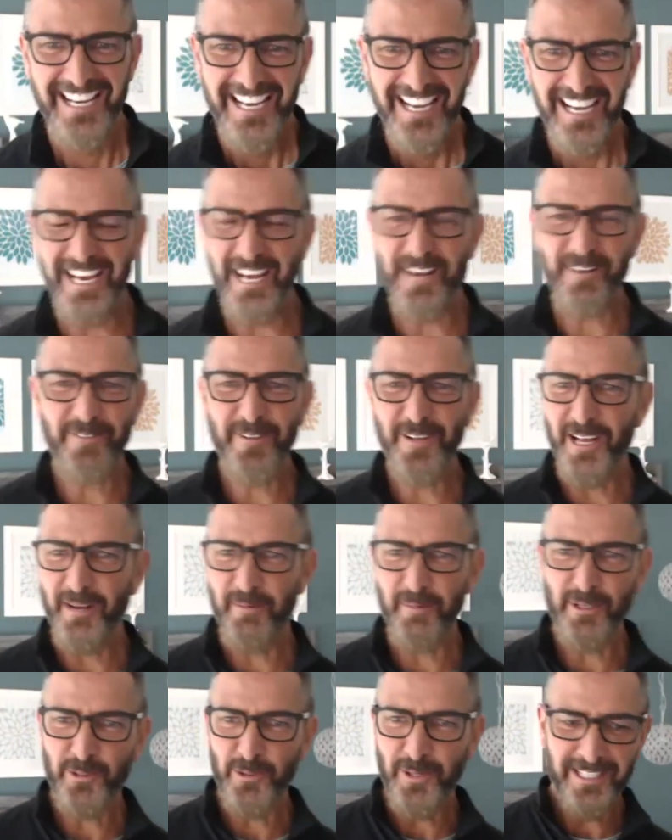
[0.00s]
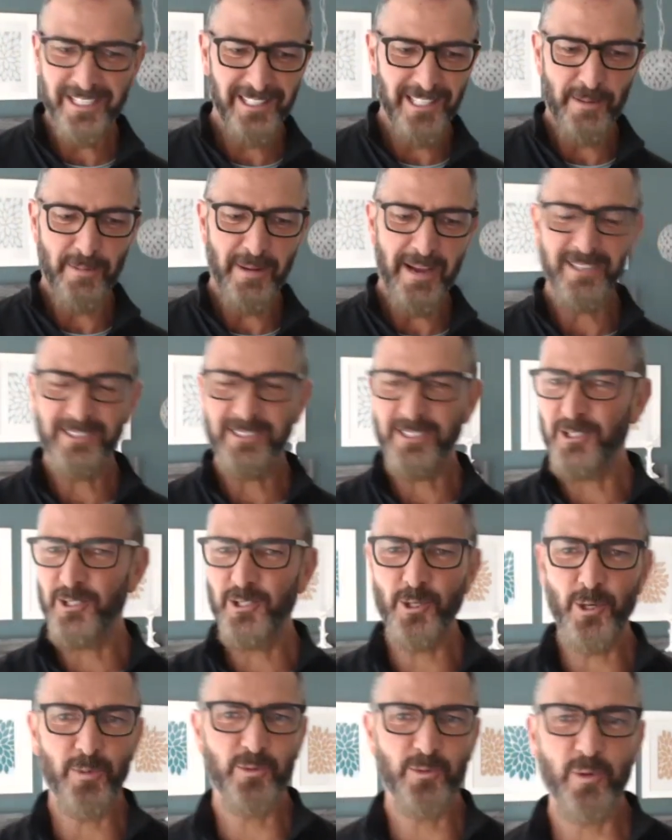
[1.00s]
I feel like between Clubhouse and
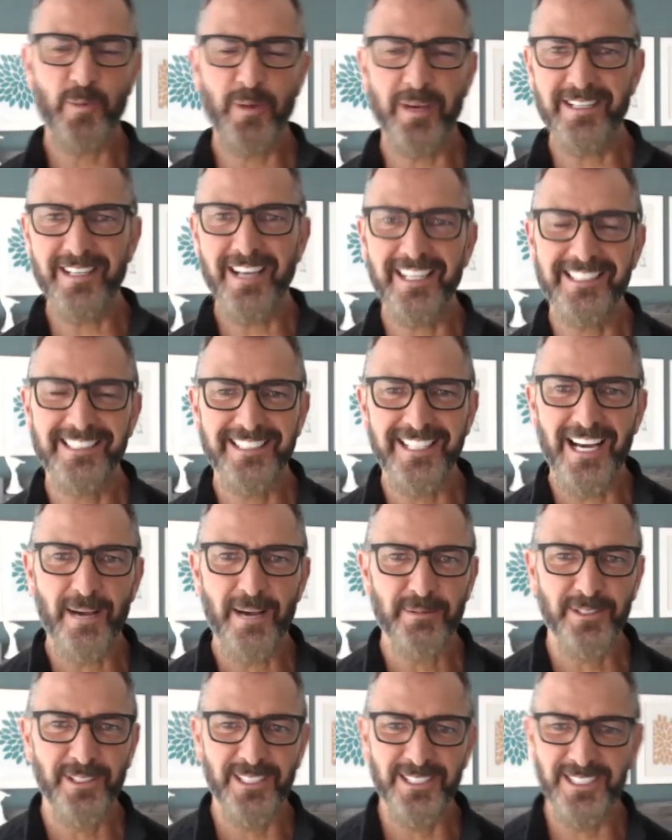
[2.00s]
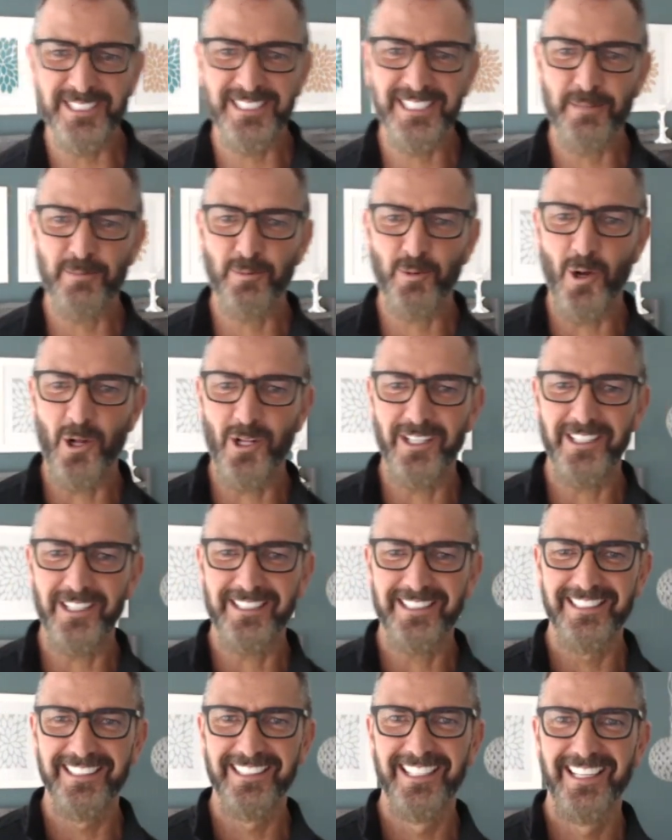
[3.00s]
Zooms, we've been nonstop, so let's just keep rolling.
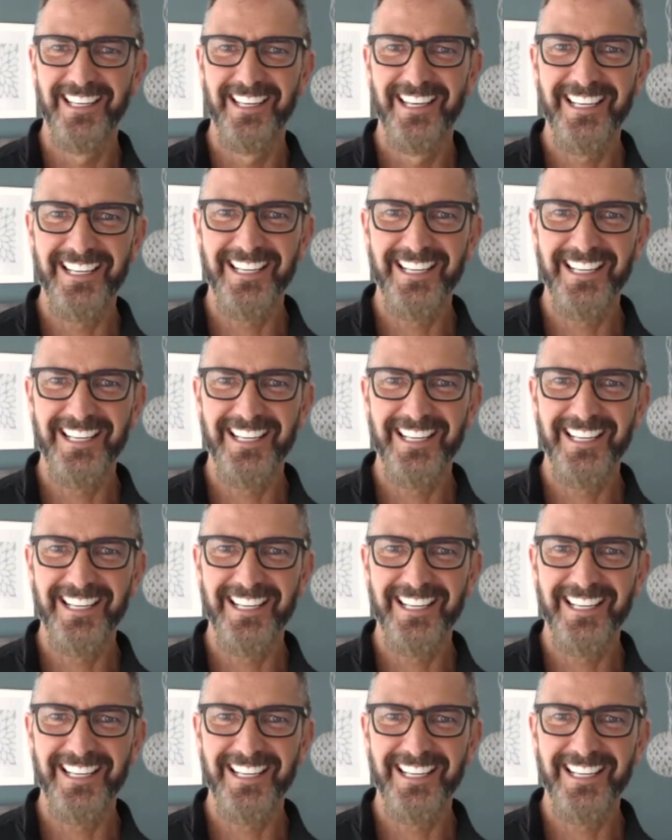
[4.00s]
So